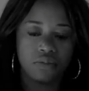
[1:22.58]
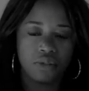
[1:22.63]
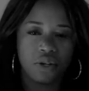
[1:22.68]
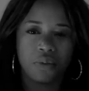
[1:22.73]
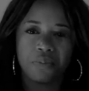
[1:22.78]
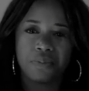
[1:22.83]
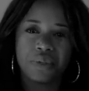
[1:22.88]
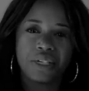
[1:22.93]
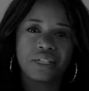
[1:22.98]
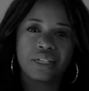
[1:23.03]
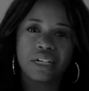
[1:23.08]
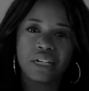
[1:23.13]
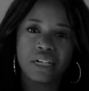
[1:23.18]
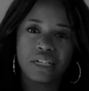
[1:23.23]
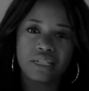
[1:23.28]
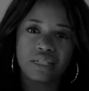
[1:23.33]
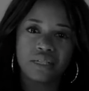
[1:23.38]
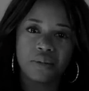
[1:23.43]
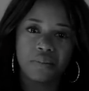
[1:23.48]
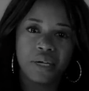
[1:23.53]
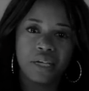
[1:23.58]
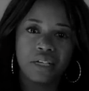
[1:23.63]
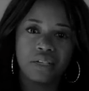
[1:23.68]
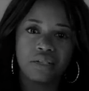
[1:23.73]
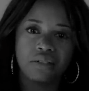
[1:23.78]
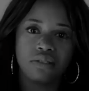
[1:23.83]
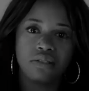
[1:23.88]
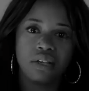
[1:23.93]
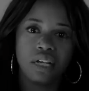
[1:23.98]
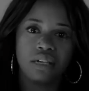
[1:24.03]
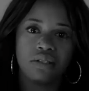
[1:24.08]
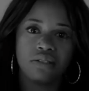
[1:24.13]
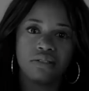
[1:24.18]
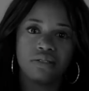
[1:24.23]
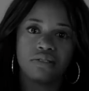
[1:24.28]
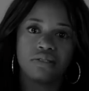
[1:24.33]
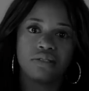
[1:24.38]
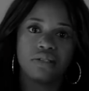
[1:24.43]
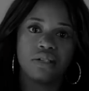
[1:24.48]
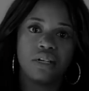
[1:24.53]
competing against the men, and
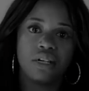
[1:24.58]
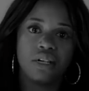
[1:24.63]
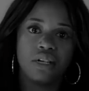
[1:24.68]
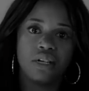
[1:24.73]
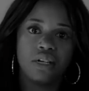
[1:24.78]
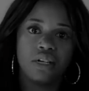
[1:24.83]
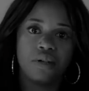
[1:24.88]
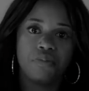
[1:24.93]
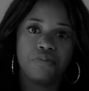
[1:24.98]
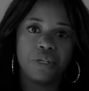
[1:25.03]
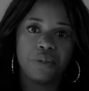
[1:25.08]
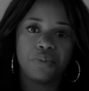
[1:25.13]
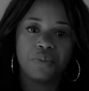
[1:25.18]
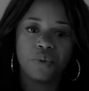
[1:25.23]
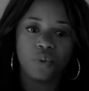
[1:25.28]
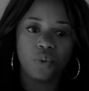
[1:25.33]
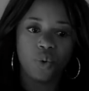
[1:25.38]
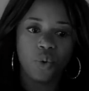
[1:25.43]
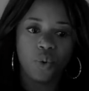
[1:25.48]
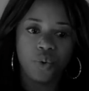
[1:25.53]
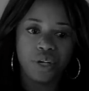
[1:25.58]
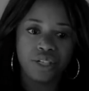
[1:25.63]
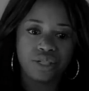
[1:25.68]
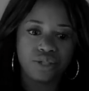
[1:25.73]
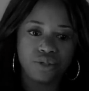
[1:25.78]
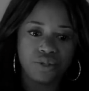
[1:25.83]
people always